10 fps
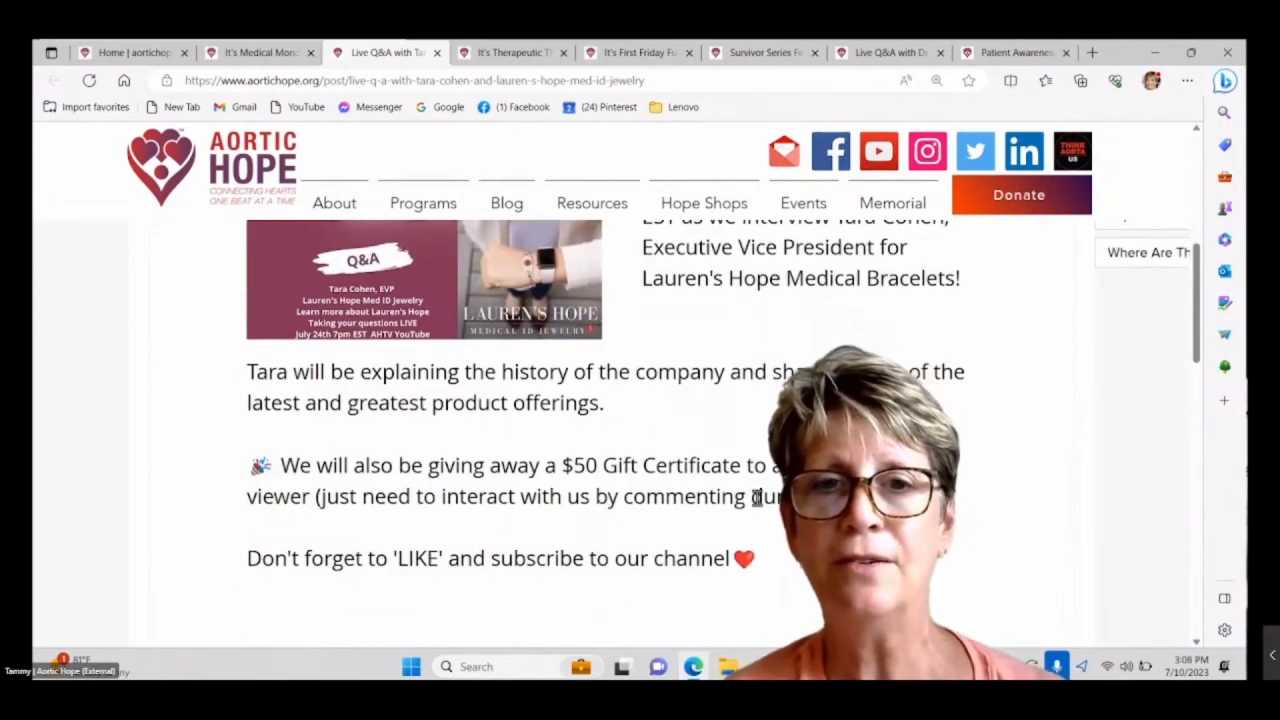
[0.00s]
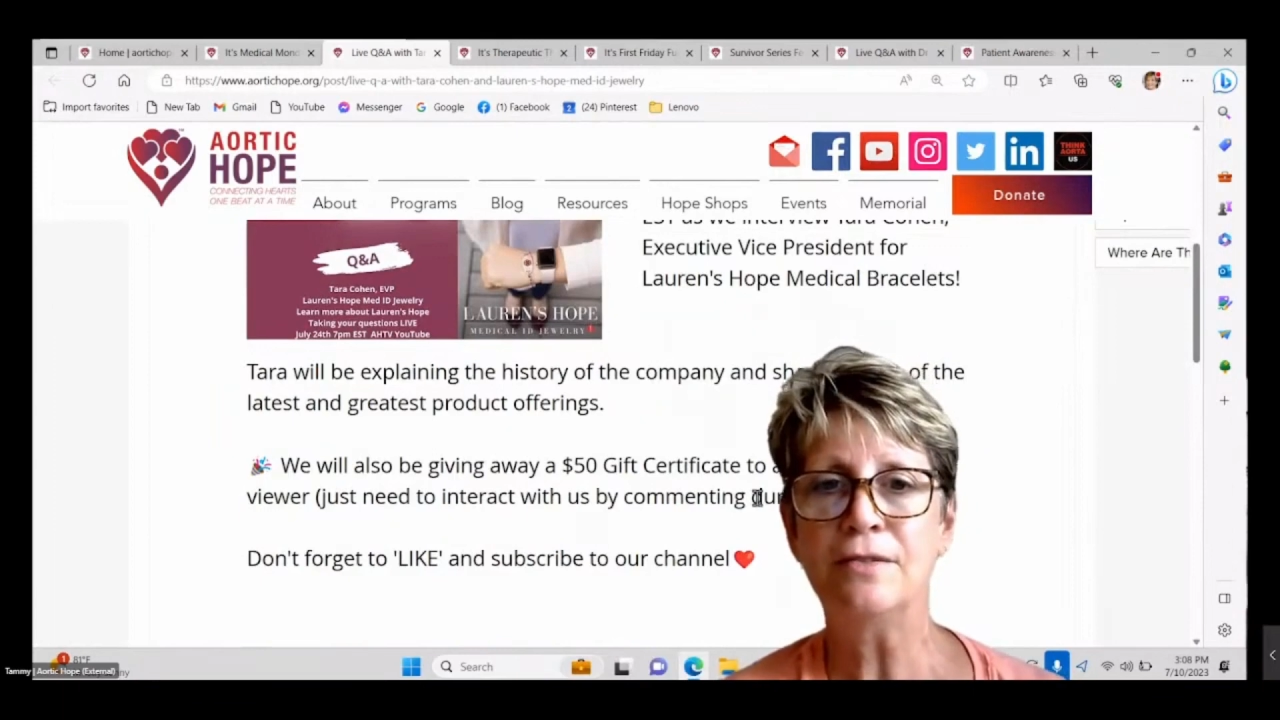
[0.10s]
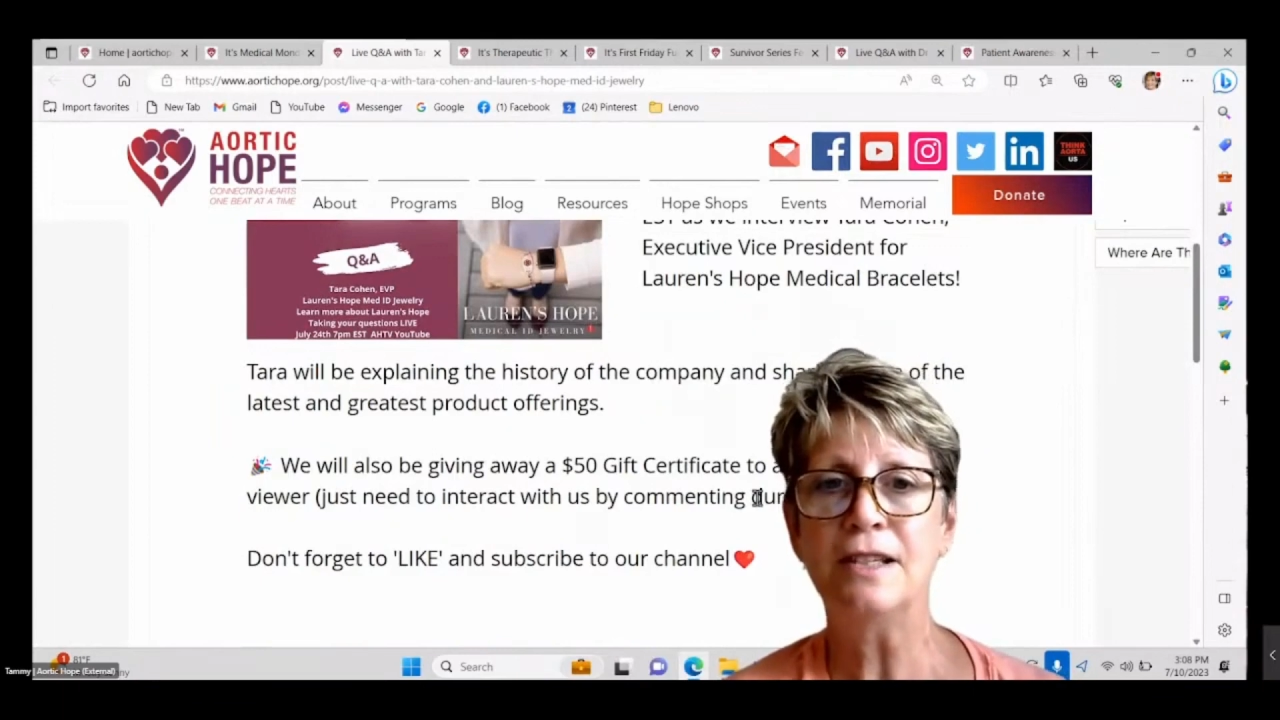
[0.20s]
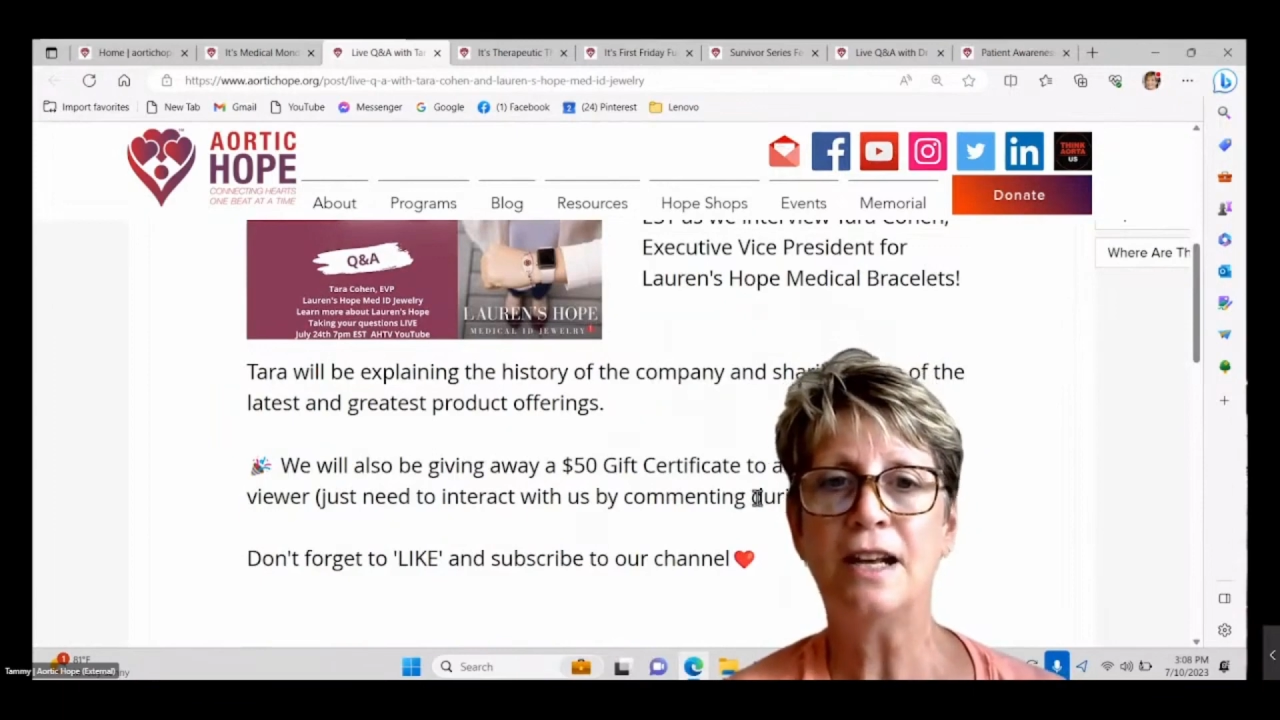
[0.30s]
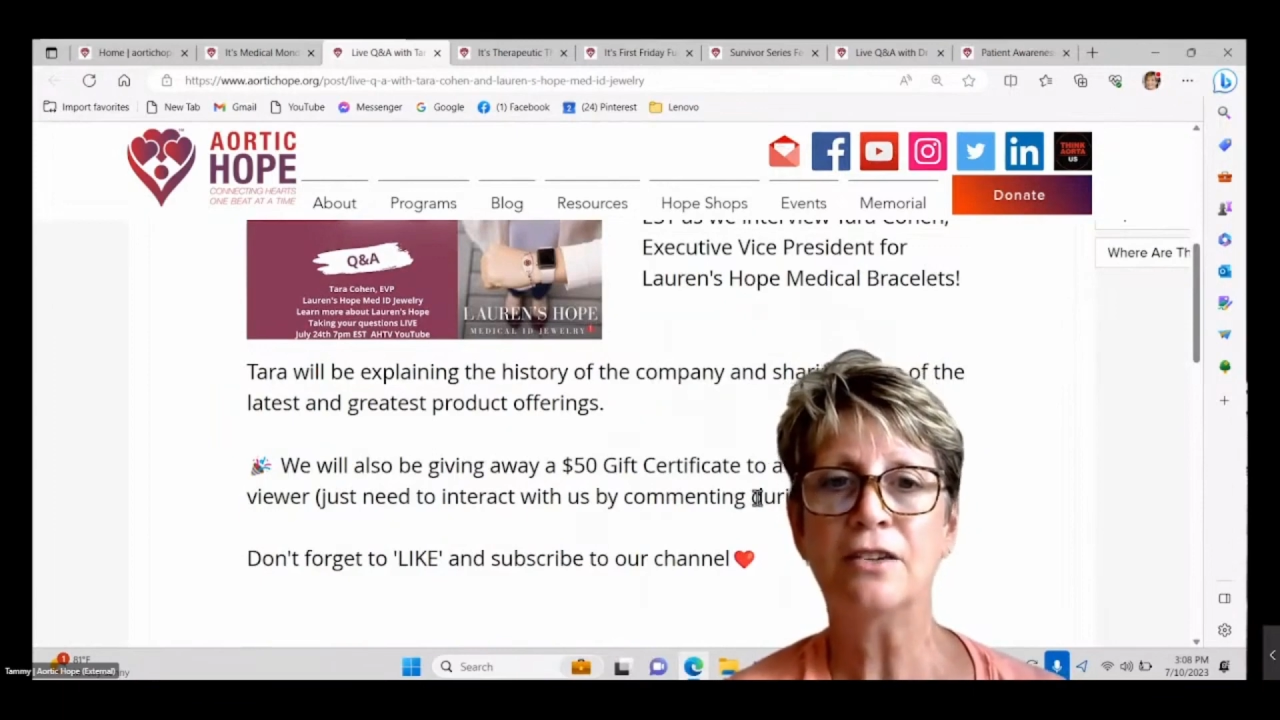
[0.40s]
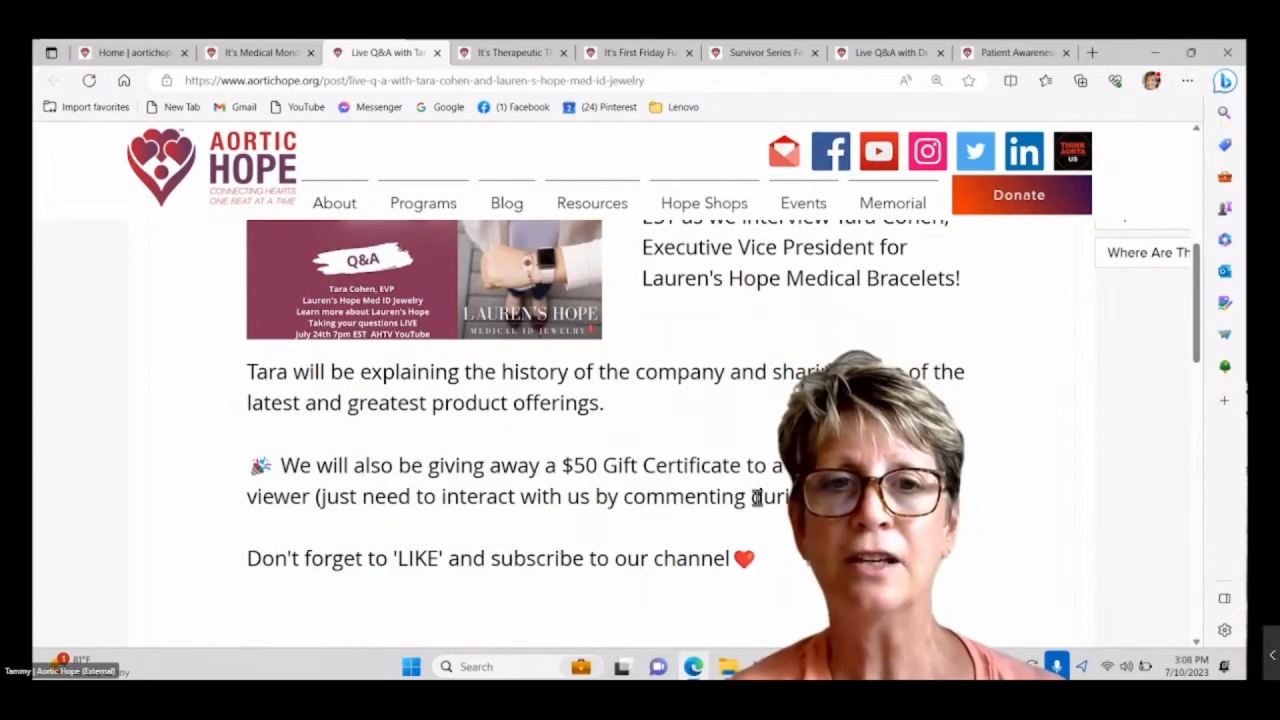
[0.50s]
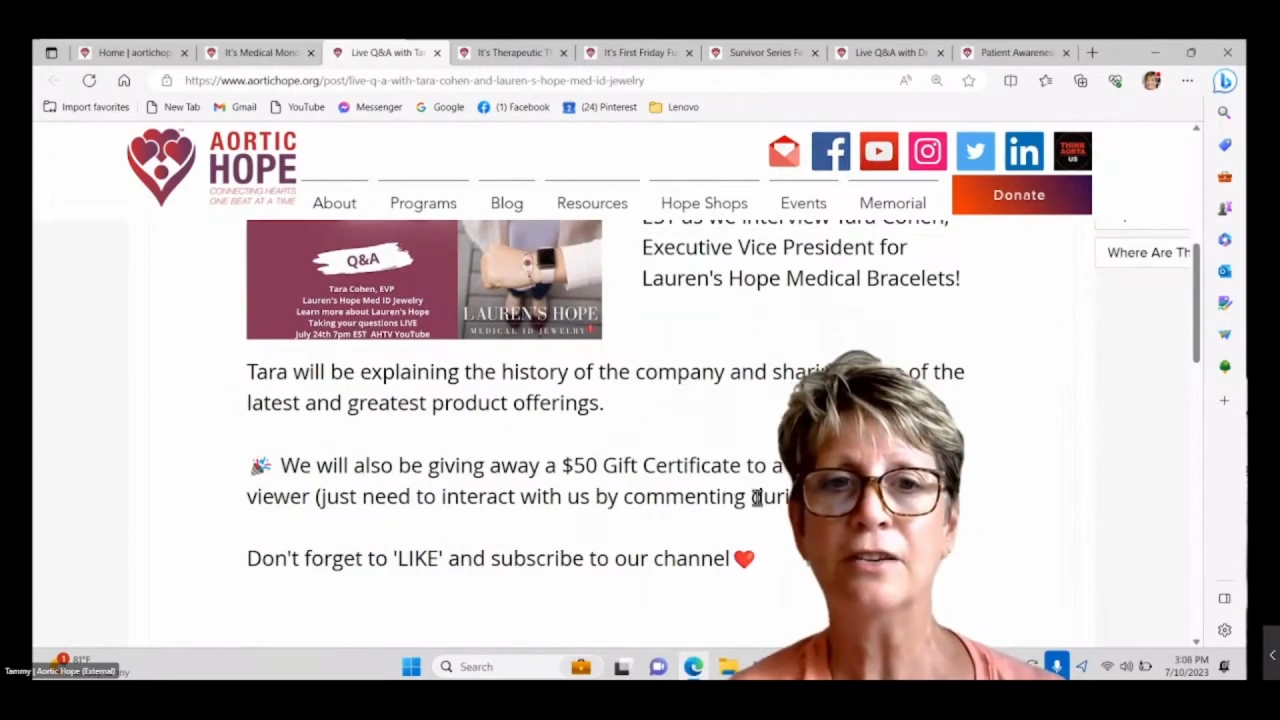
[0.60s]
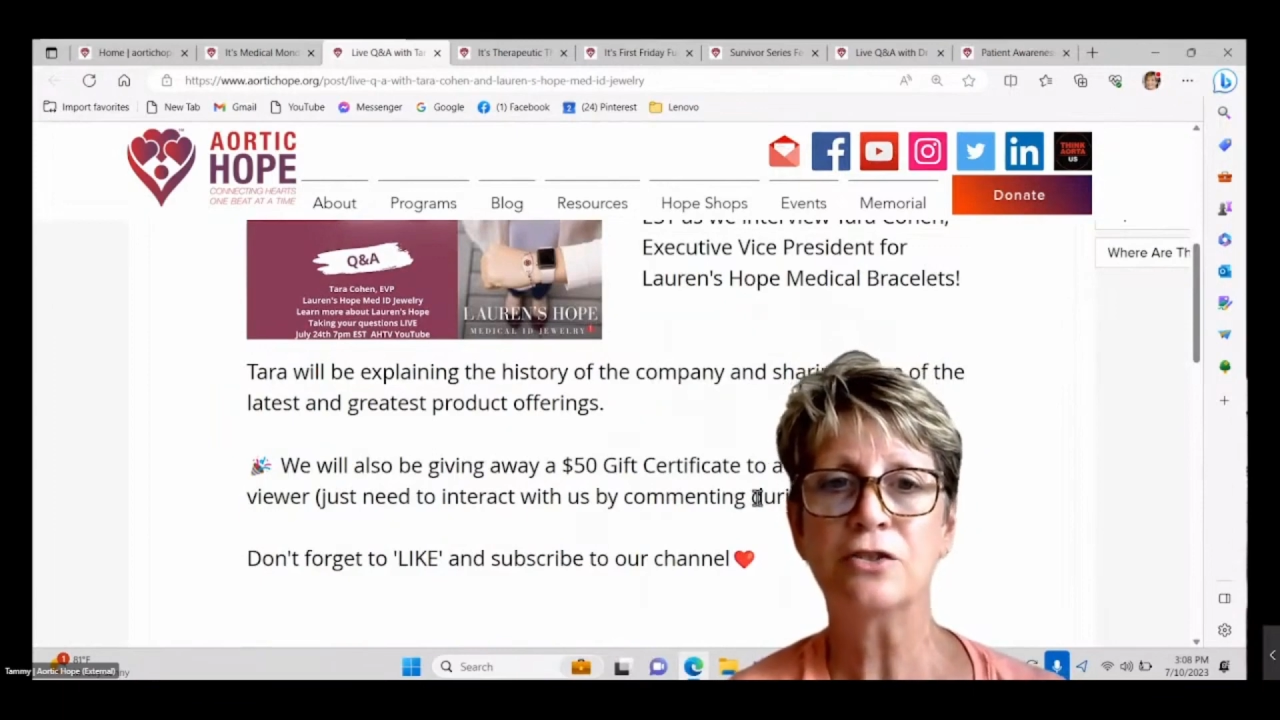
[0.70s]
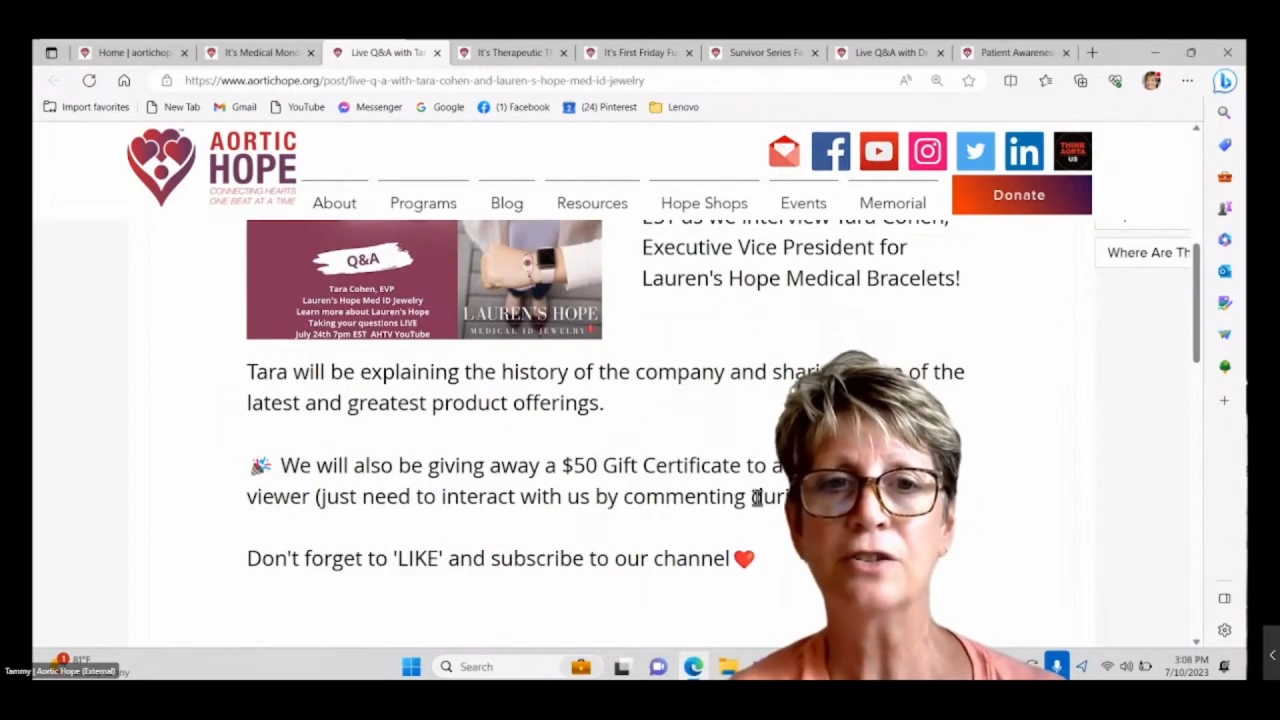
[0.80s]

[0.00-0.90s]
a $50 gift